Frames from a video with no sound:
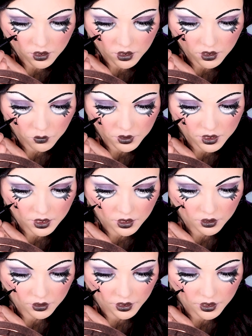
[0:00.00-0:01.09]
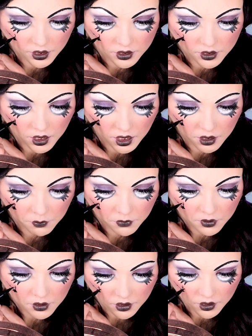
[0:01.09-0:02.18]
you would say your, like, kid's name.
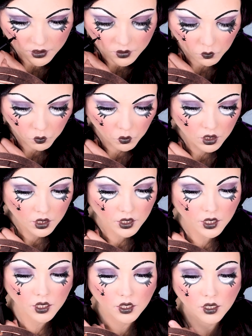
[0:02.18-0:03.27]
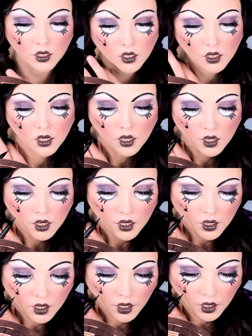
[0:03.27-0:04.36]
This one
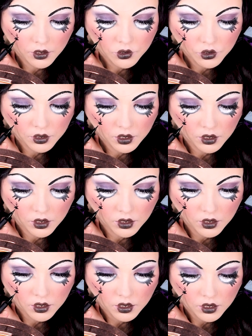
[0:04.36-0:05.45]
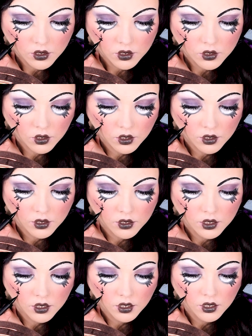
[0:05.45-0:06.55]
actually started
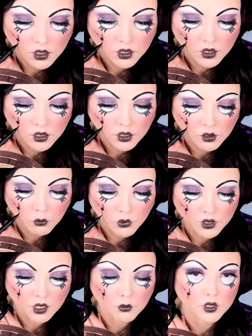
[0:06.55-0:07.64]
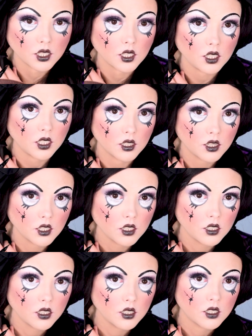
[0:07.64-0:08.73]
saying, the little boy's name was, like,
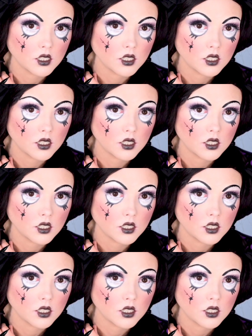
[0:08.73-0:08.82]
Ethan.